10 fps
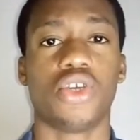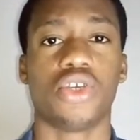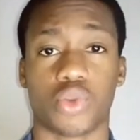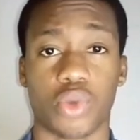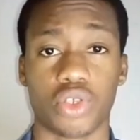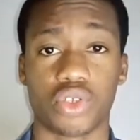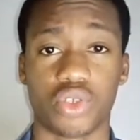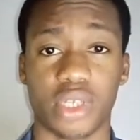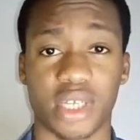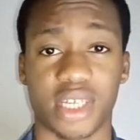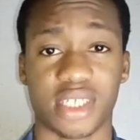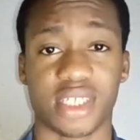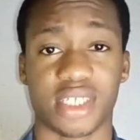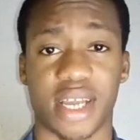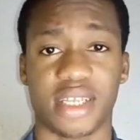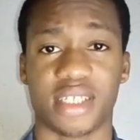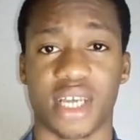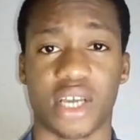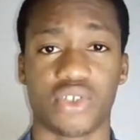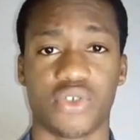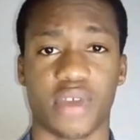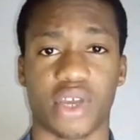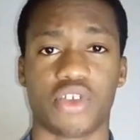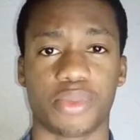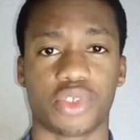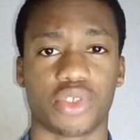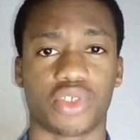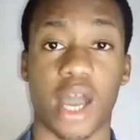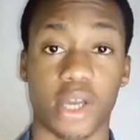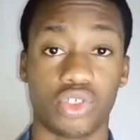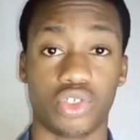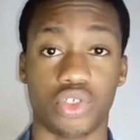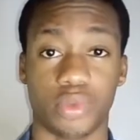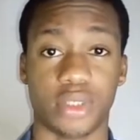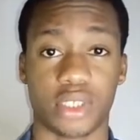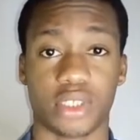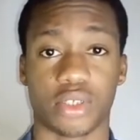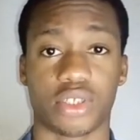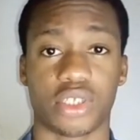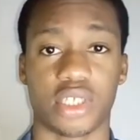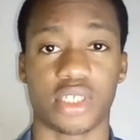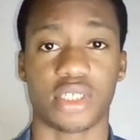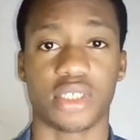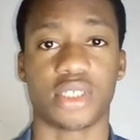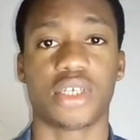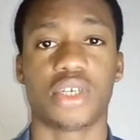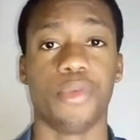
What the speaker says: So what do you do in cases like this? How do you overcome such? How do you deal with such cases?